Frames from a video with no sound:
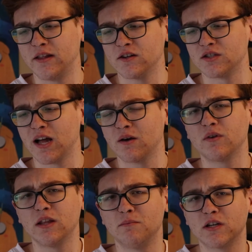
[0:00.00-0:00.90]
There's not
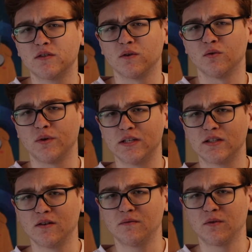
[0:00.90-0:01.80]
really much of a
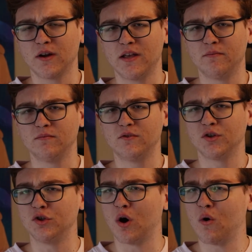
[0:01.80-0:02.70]
reason for him
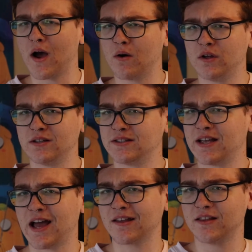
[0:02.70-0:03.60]
to go out and
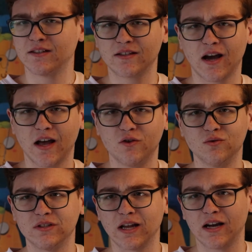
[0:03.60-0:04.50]
attack this guy
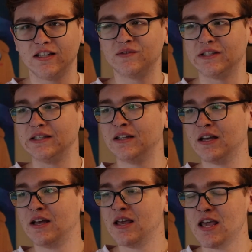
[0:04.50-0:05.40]
who's not even
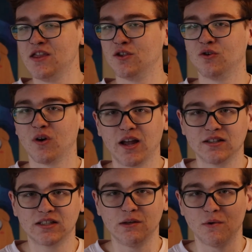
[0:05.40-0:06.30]
in the
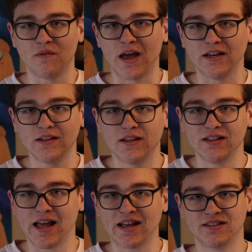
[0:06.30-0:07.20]
grand scheme of
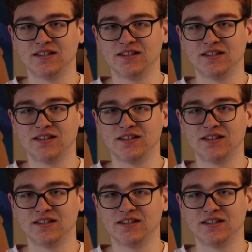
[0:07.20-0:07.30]
anything that